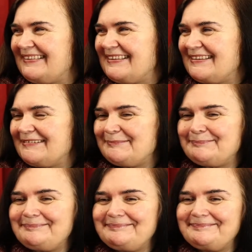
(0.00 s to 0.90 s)

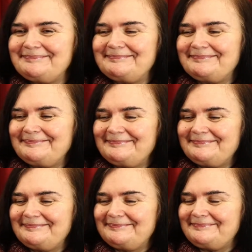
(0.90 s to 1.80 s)

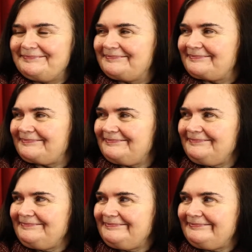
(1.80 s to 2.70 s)

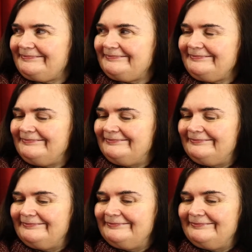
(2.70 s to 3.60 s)

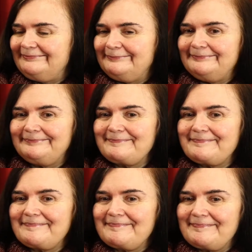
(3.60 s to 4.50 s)

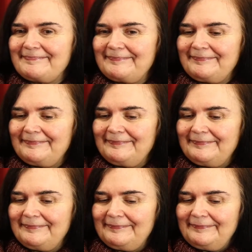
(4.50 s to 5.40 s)

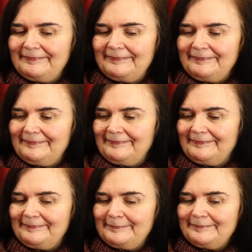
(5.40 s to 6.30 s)

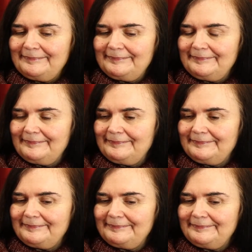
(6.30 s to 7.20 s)

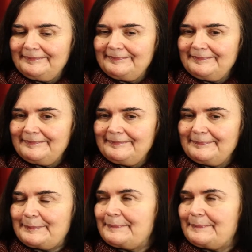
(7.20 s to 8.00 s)
[no speech]